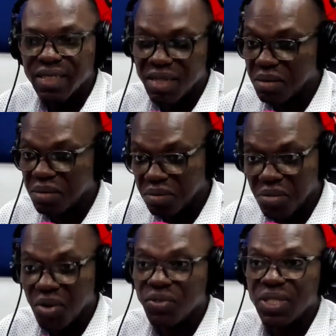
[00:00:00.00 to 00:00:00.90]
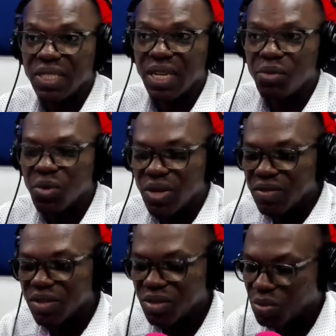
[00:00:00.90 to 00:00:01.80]
and oftentimes you
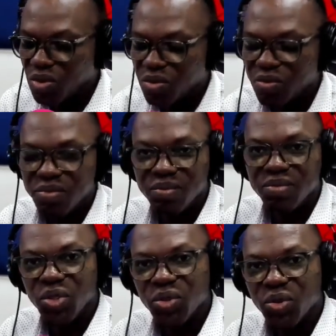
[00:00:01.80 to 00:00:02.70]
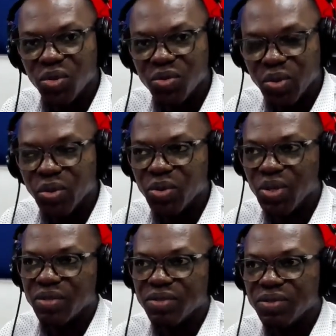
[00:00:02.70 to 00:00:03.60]
have a small bowl
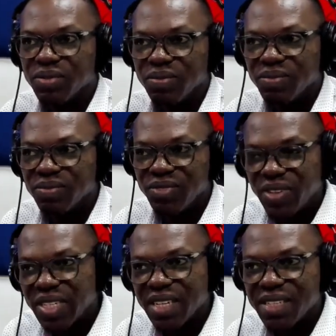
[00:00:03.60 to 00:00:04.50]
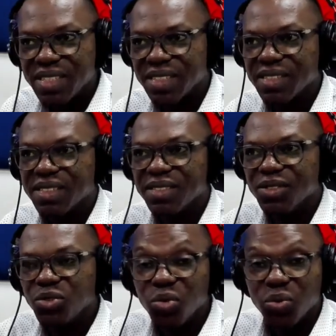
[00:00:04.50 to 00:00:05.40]
of very nice
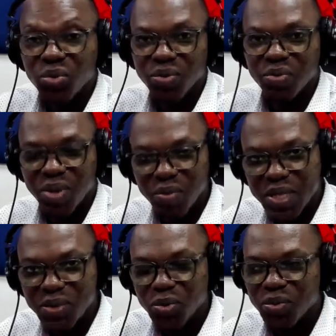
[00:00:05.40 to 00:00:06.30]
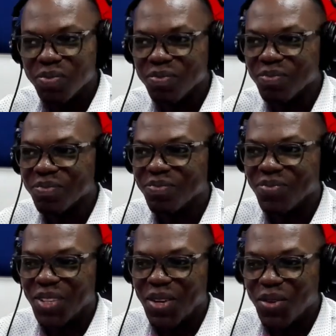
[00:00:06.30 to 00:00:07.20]
soup, pepper soup
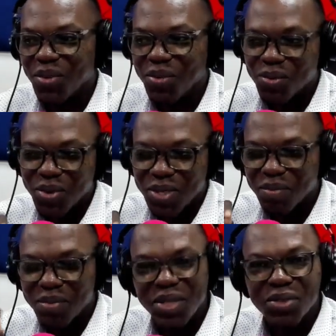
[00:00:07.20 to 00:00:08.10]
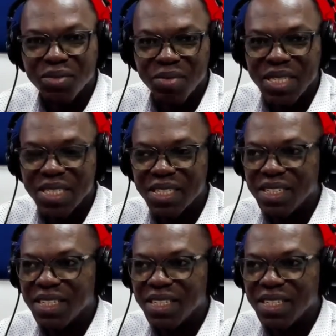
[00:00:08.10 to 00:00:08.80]
with a piece of meat.